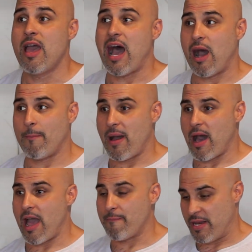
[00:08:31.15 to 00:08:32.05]

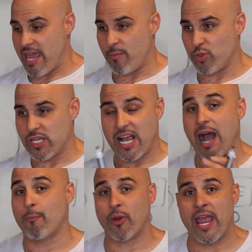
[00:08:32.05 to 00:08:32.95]
I've been able to
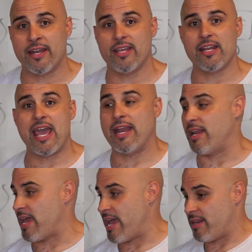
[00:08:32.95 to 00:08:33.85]
comprehend it, and
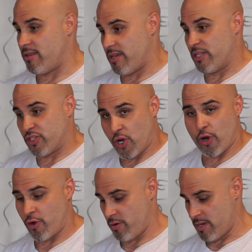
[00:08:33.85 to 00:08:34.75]
it in
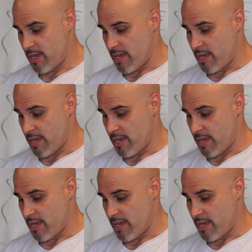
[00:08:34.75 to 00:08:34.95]
turn